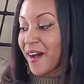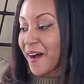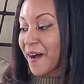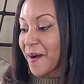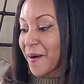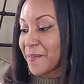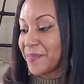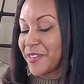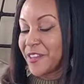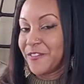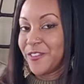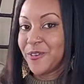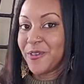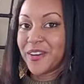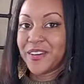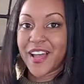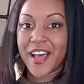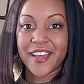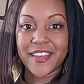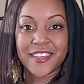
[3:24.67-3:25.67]
Um, if you
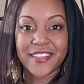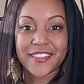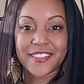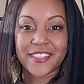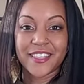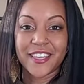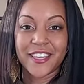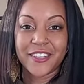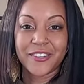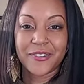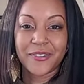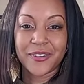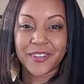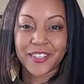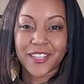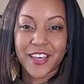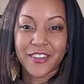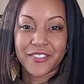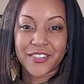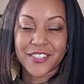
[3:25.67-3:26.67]
are not in 10 or
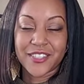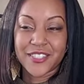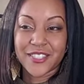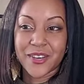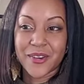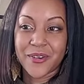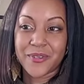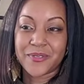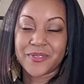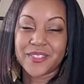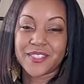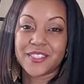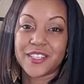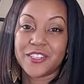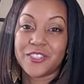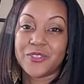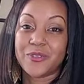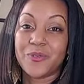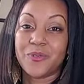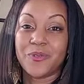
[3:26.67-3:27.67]
11 zones,
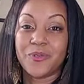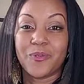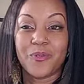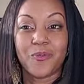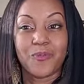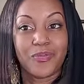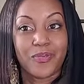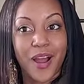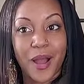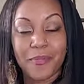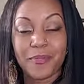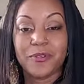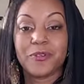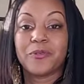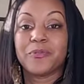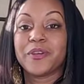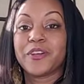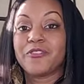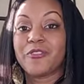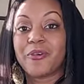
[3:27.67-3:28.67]
then you
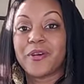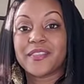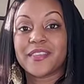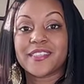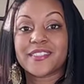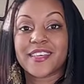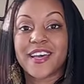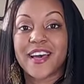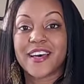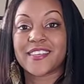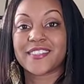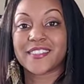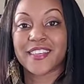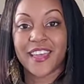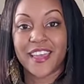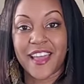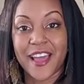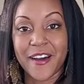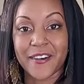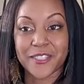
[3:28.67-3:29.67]
probably will be growing this as
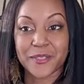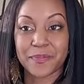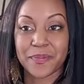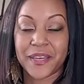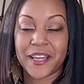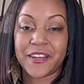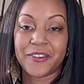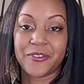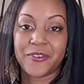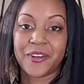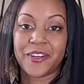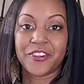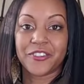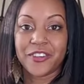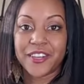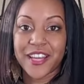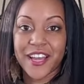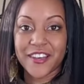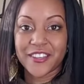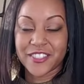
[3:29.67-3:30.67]
a house plant or in a
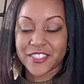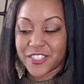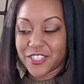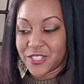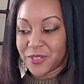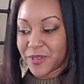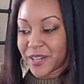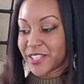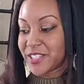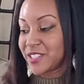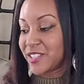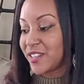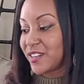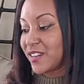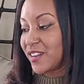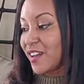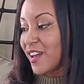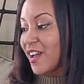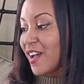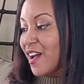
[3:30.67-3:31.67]
greenhouse
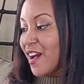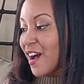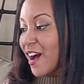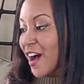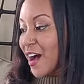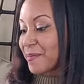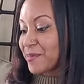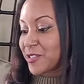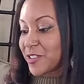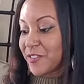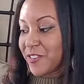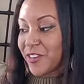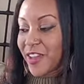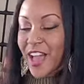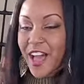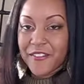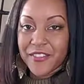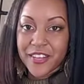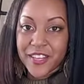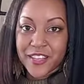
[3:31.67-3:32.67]
situation. Um, so if you
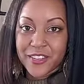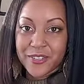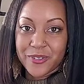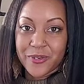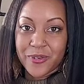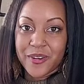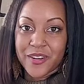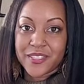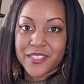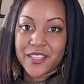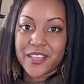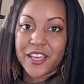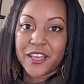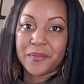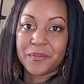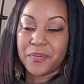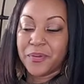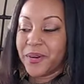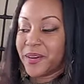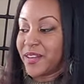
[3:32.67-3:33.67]
have it indoors,
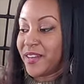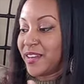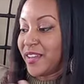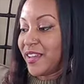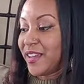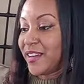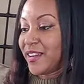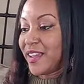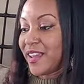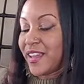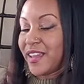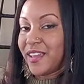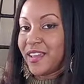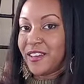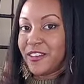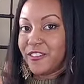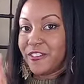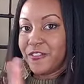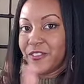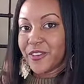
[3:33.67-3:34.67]
again, put it in
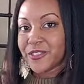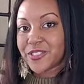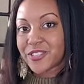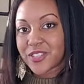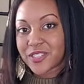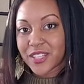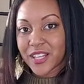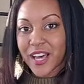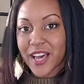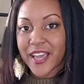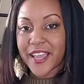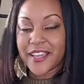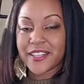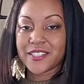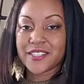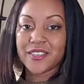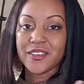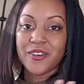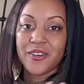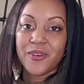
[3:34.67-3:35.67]
a filtered
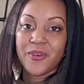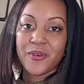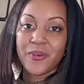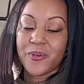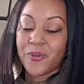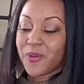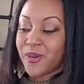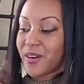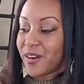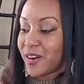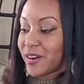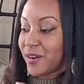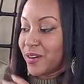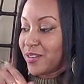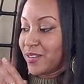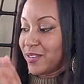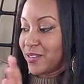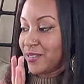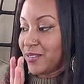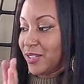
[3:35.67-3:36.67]
light
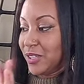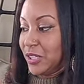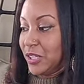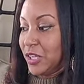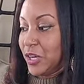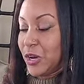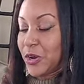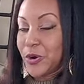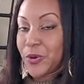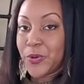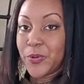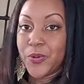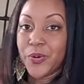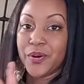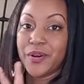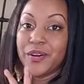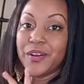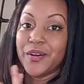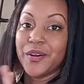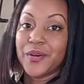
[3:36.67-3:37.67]
or low,